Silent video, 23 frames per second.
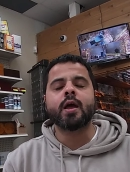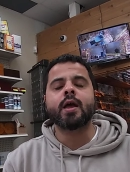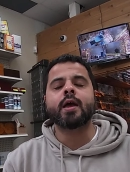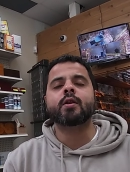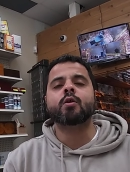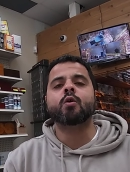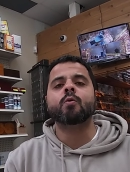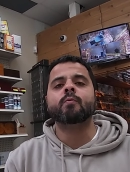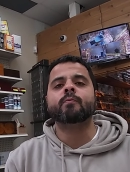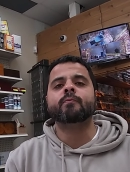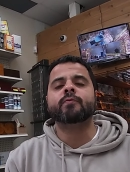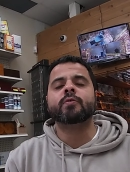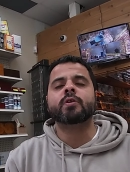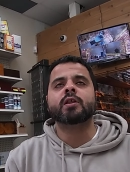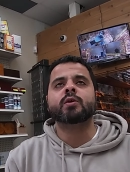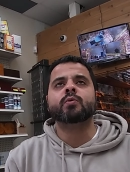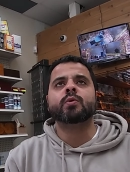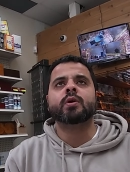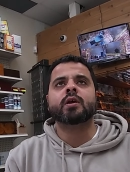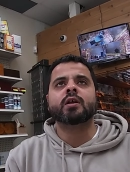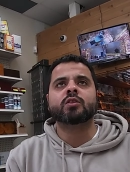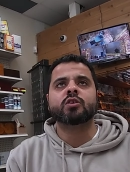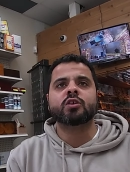and hopefully
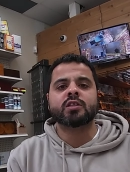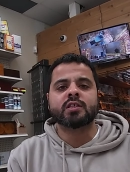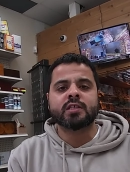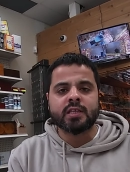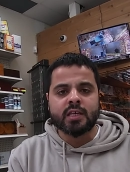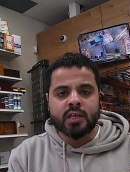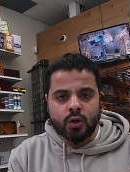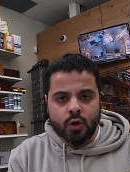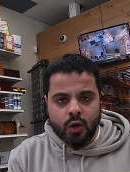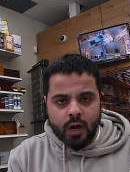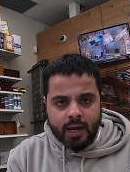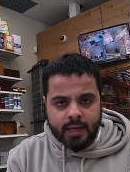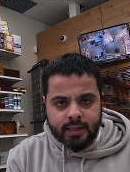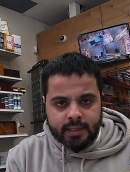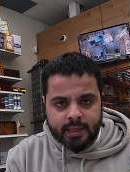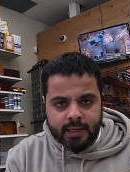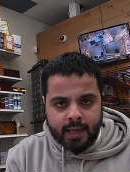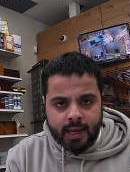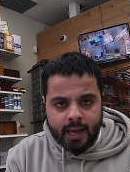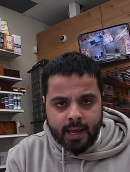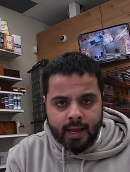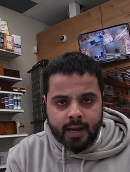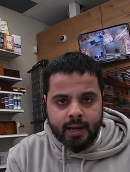we get to see you guys
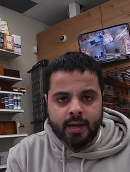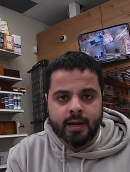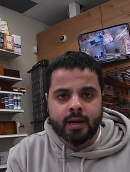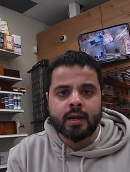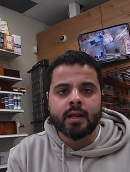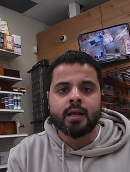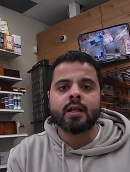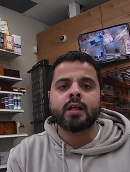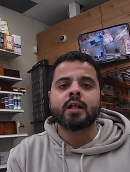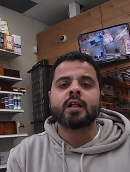again.